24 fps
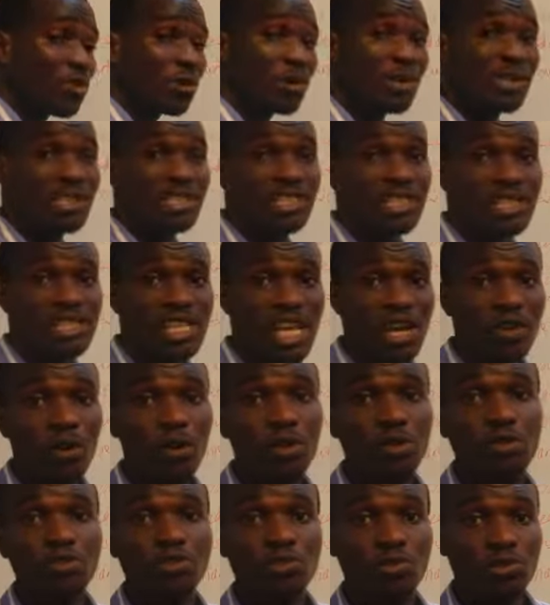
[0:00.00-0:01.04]
locate this
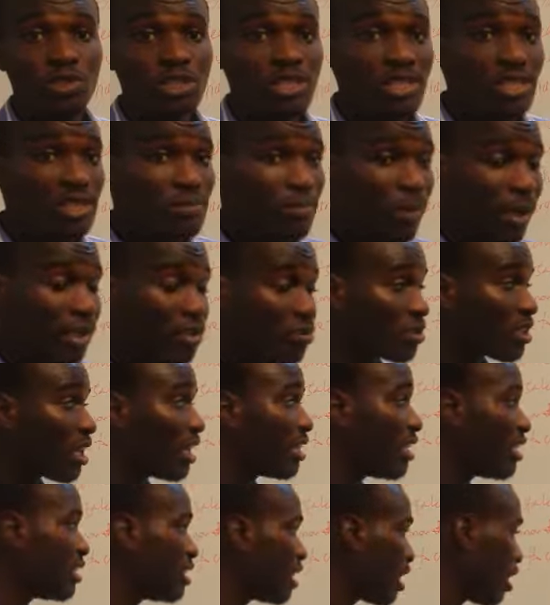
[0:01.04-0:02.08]
error to this particular
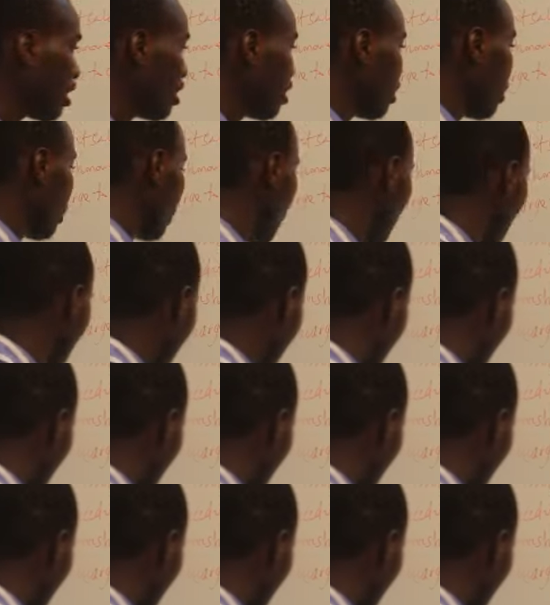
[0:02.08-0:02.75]
ledger. So we